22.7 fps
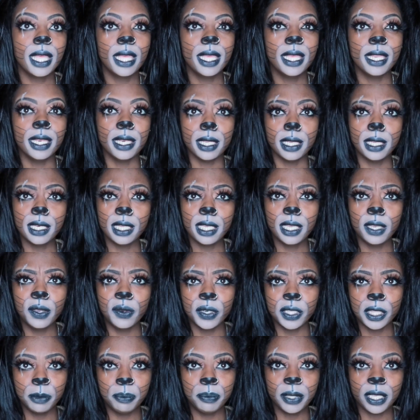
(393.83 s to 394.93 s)
Lily on
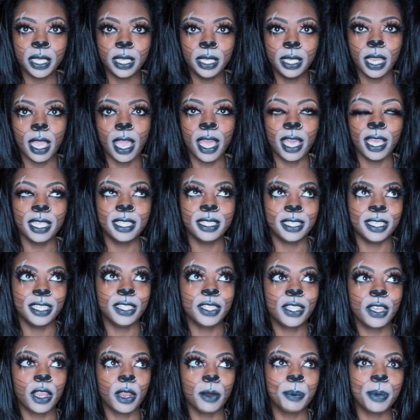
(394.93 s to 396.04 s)
the Beat. I synced
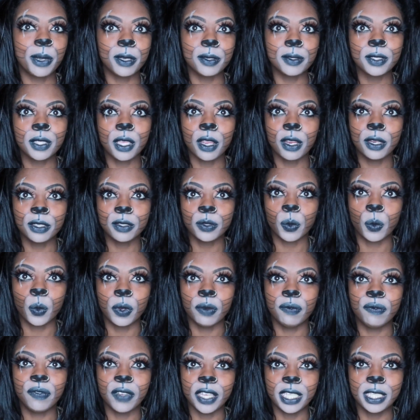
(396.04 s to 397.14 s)
her, post hers on
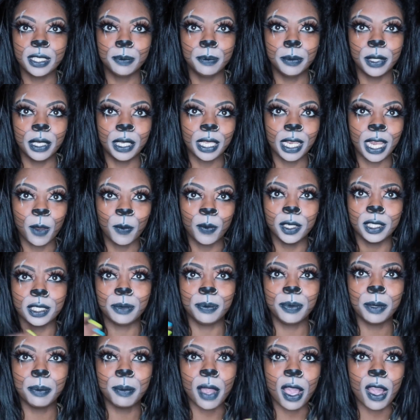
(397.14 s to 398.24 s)
Facebook, and I wanted to
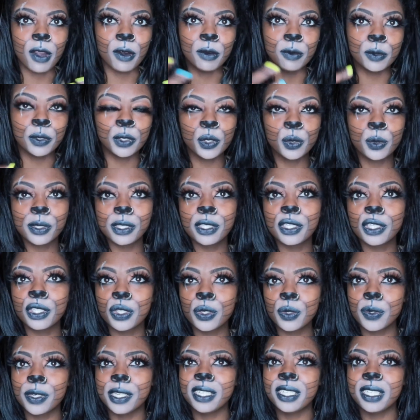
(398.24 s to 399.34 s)
put my own twist
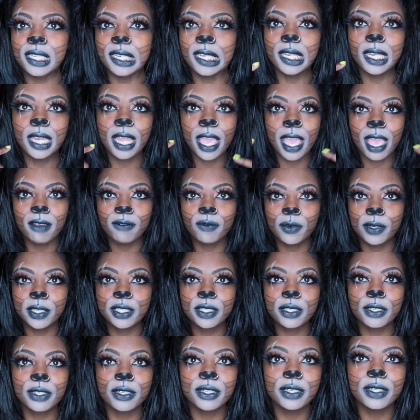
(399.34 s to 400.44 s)
to it. She didn't have
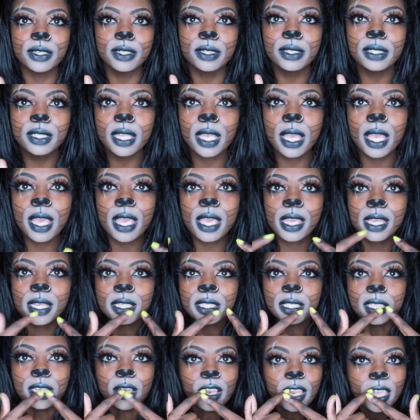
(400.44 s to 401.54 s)
whiskers.
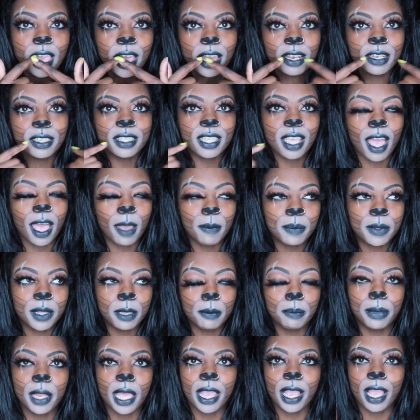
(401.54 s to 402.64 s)
She only had her top lip
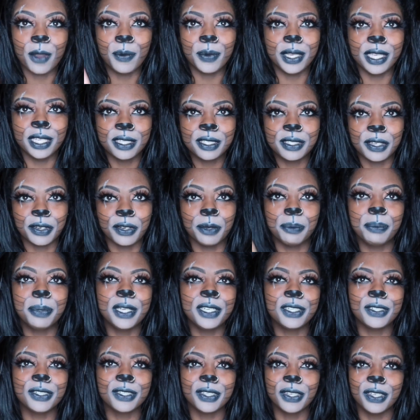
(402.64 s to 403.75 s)
black. I will insert a
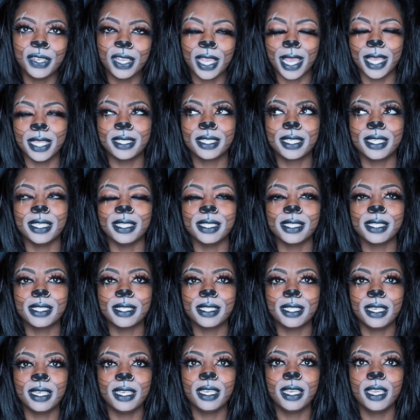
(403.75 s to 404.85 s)
picture so you guys can
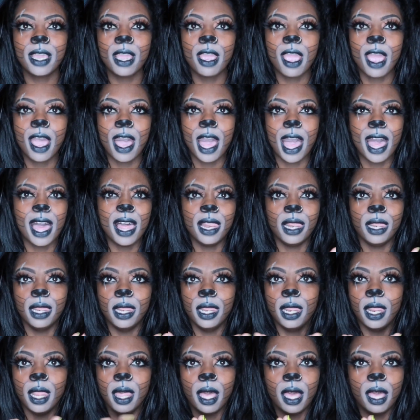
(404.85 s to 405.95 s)
see. I
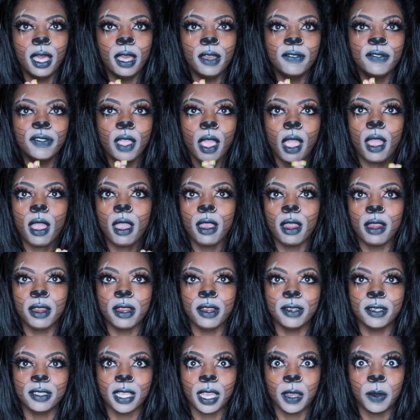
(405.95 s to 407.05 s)
loved
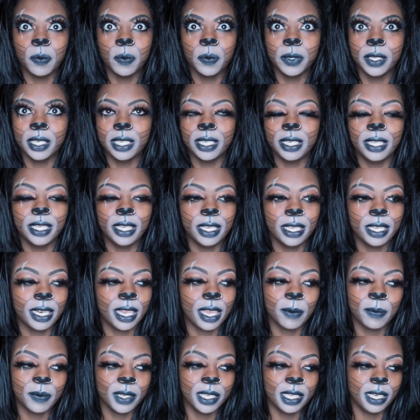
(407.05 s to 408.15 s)
hers. I really did. I
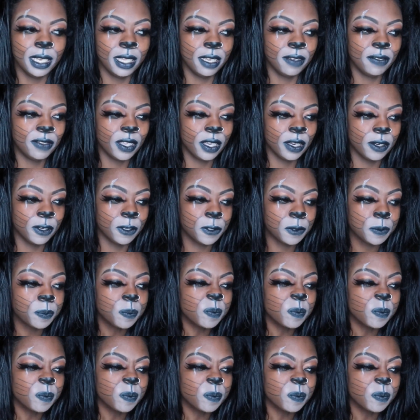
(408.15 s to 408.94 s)
really loved hers.